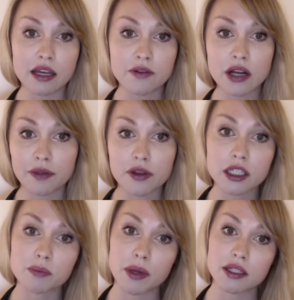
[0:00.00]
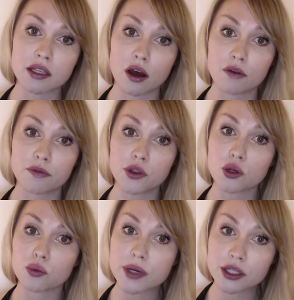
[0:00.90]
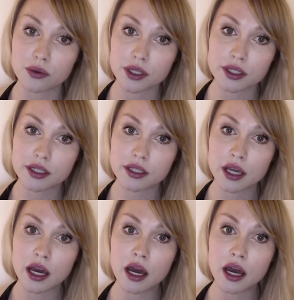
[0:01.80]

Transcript: even at the expense of their resources,